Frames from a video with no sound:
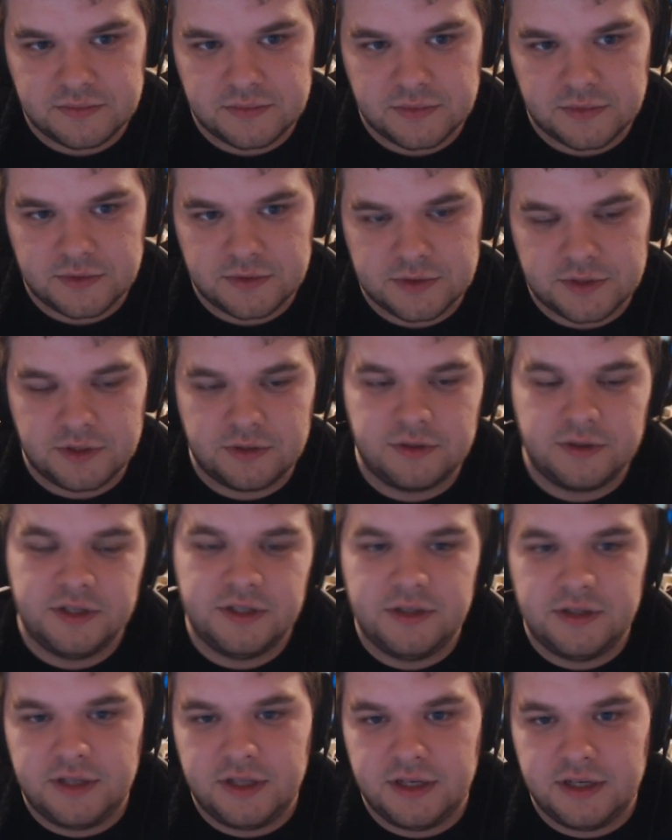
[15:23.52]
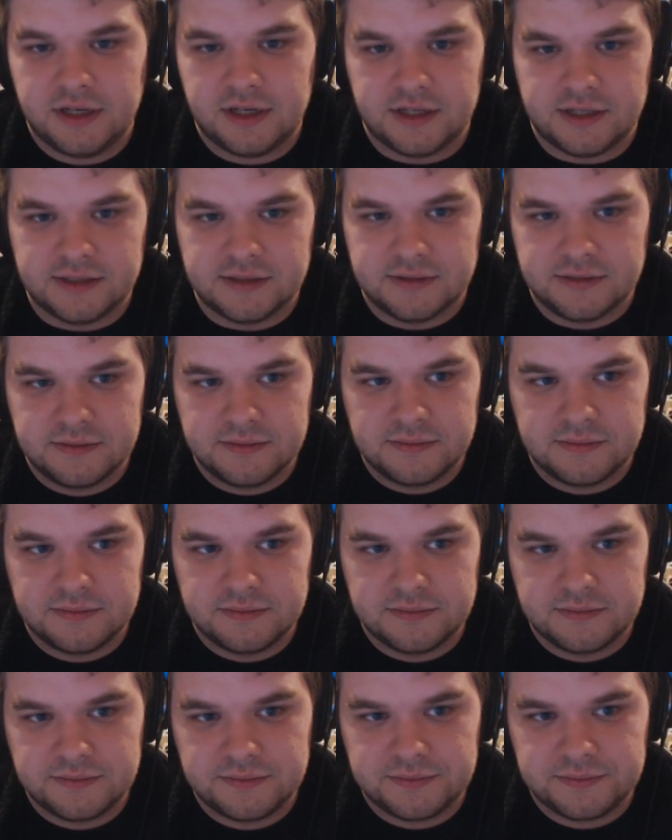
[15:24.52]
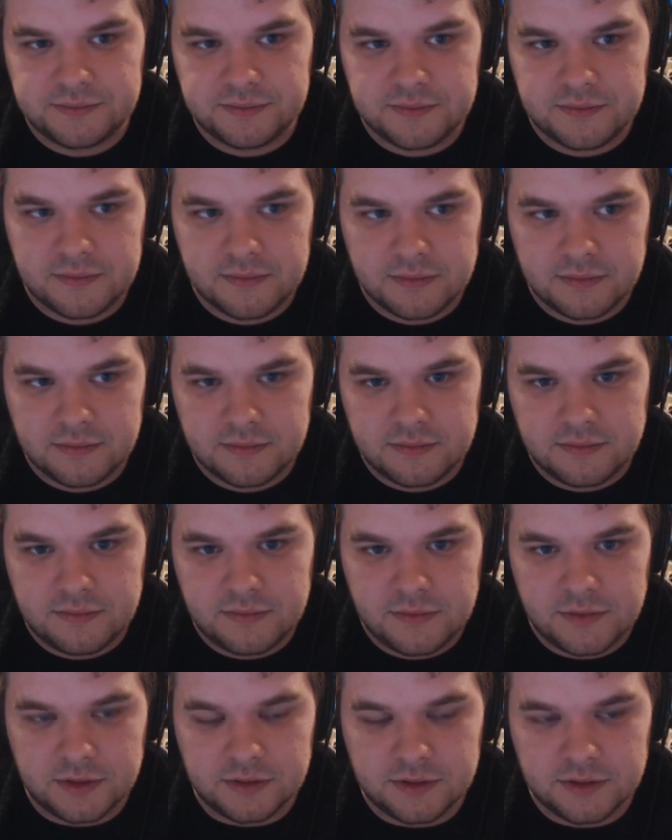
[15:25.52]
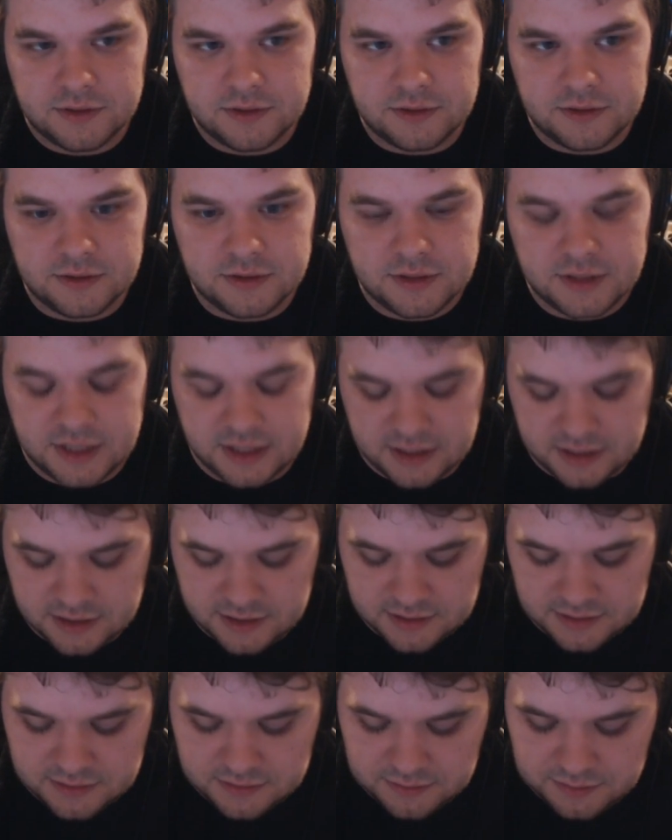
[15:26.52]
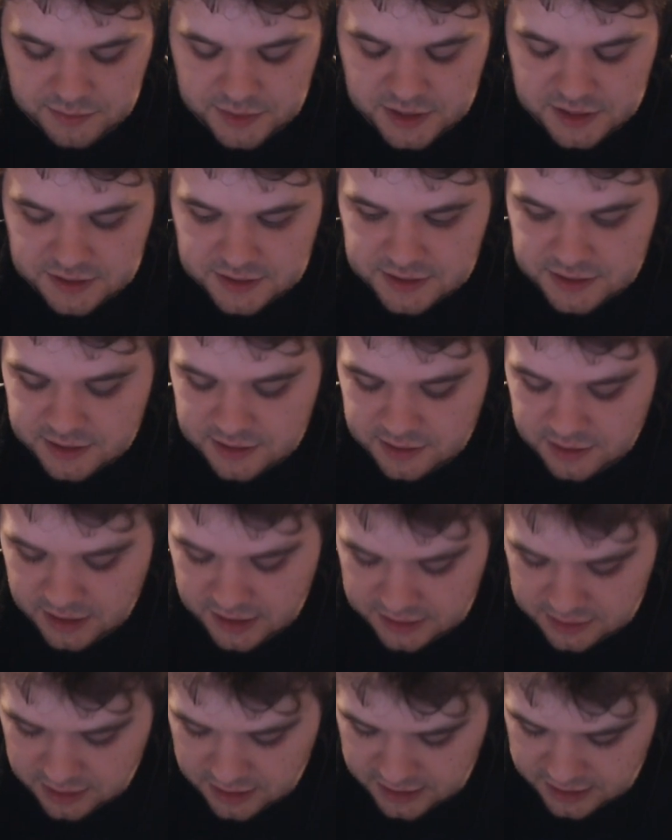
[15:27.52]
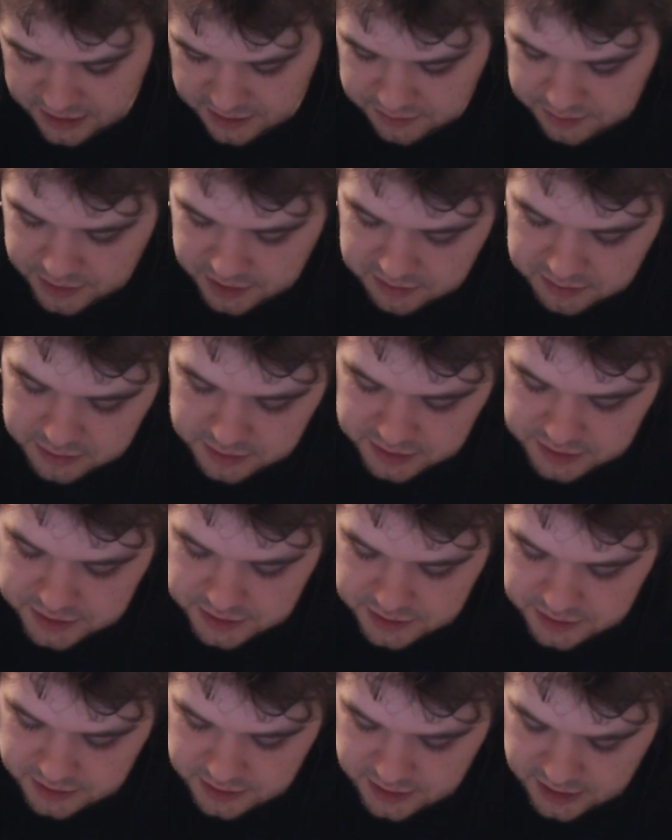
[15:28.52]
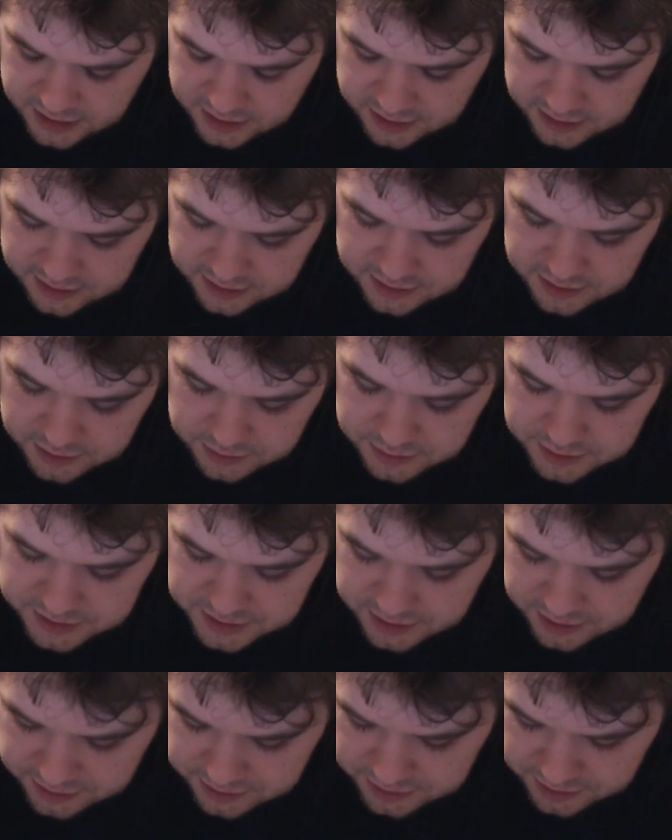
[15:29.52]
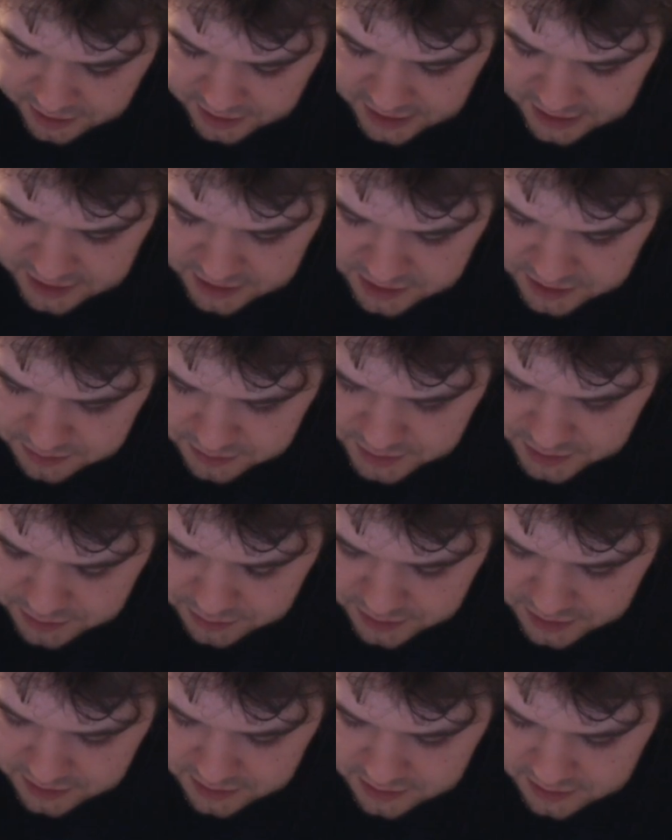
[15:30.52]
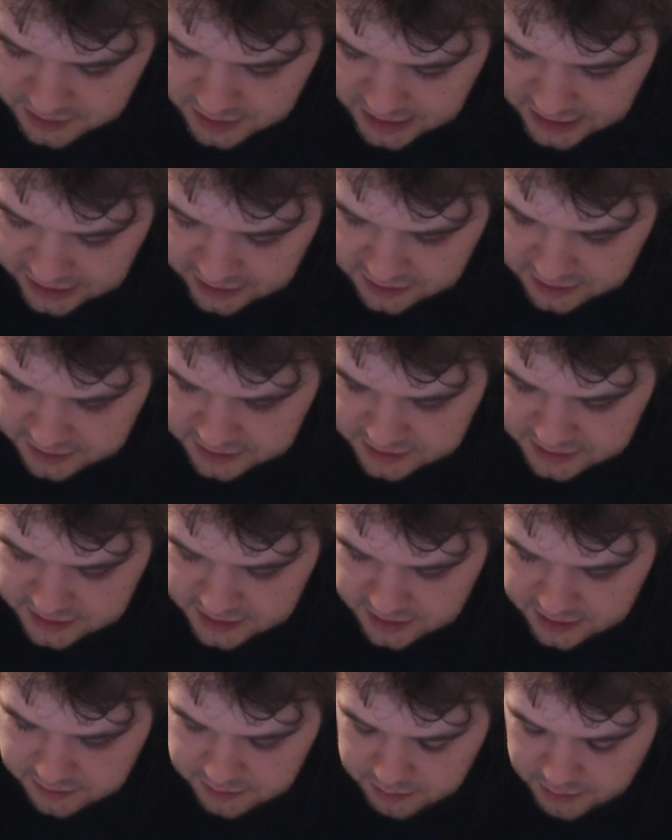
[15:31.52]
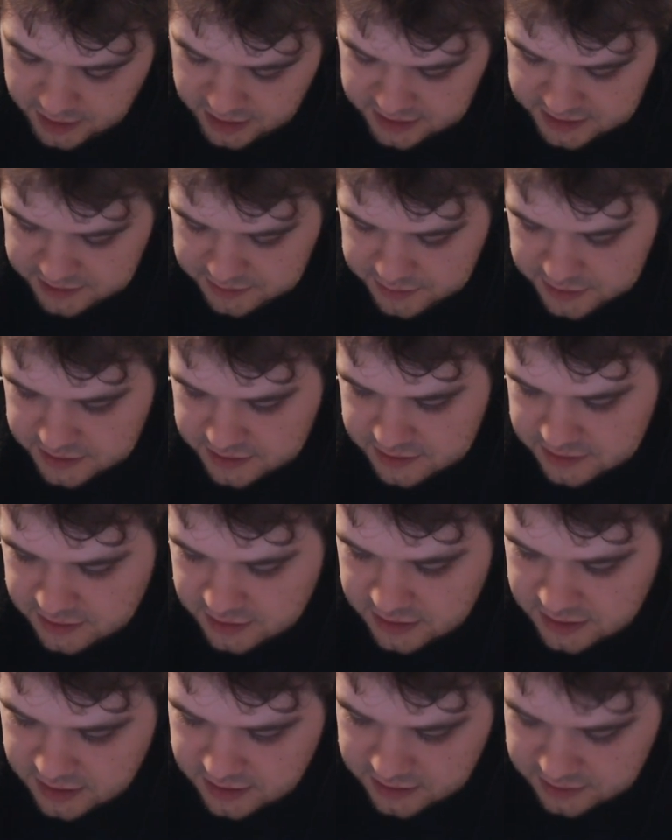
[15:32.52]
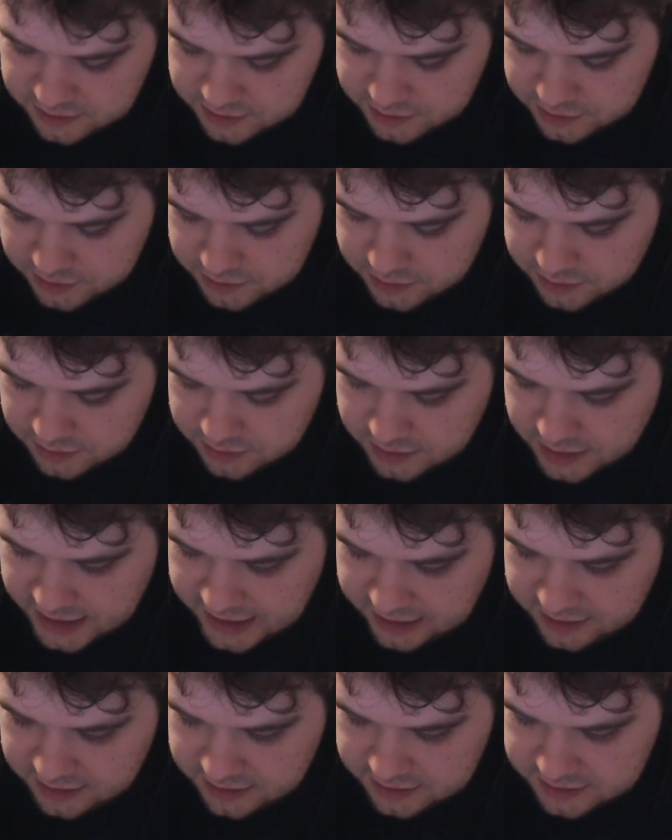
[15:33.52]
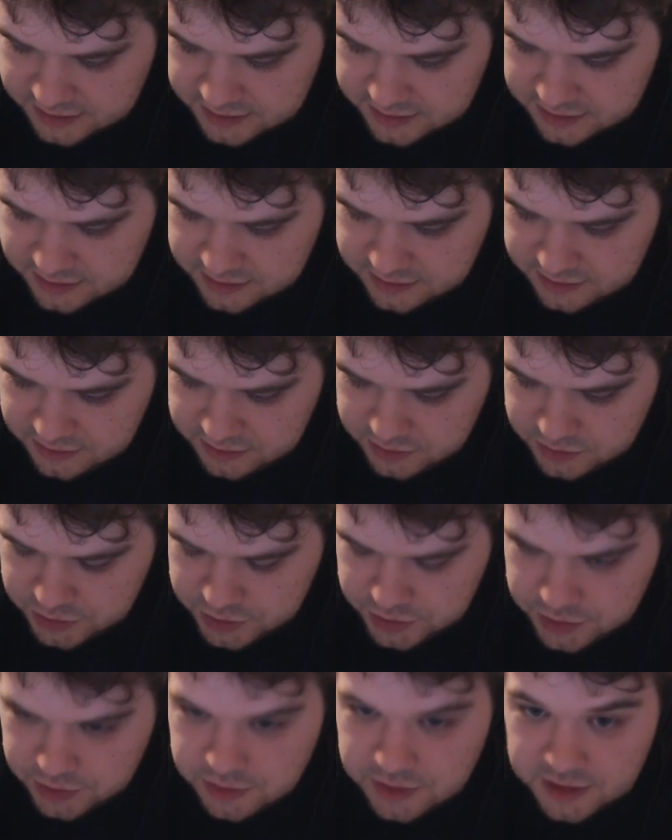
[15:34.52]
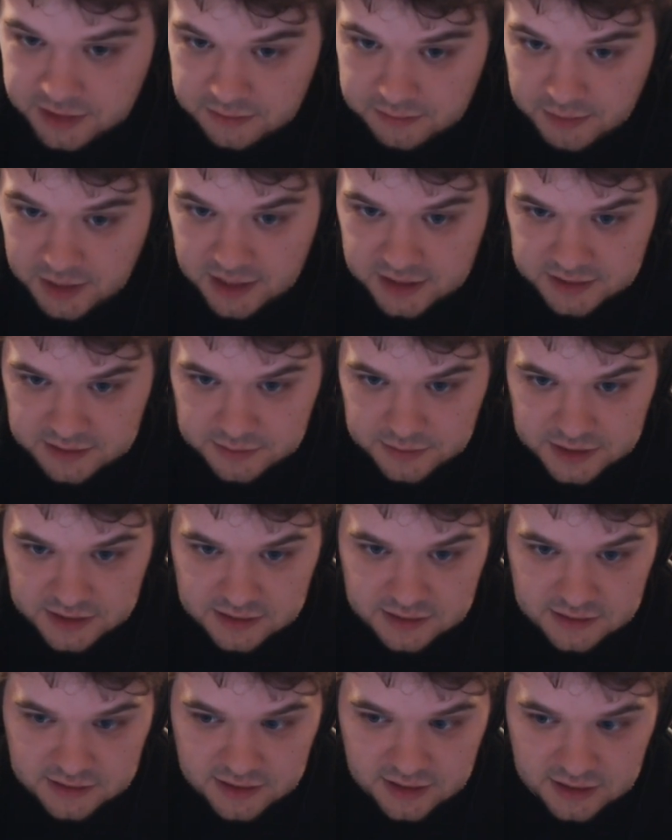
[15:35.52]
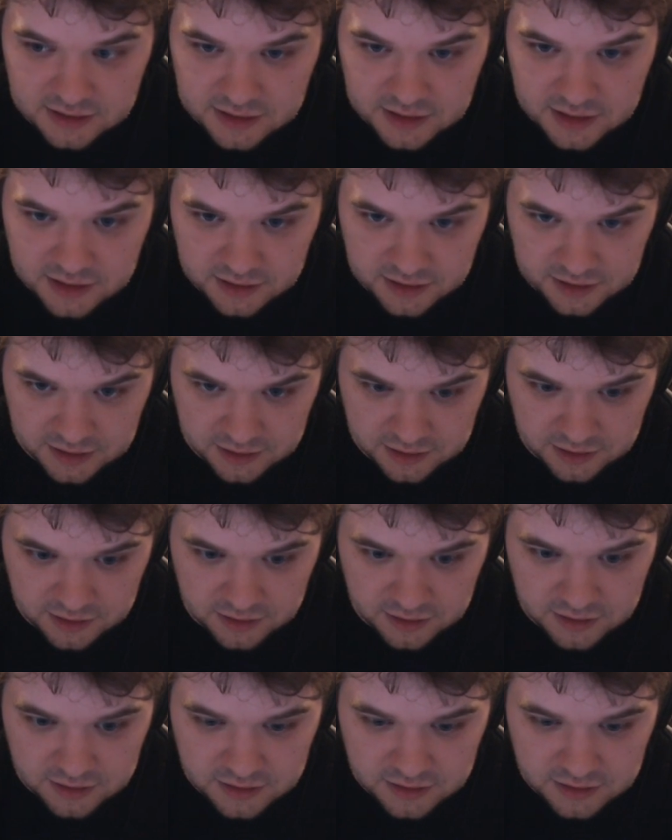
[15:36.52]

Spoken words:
So in the little piece that Laidlaw had published, there was an altercation between Alyx and Mossman, leading to Alyx shooting Mossman and killing her.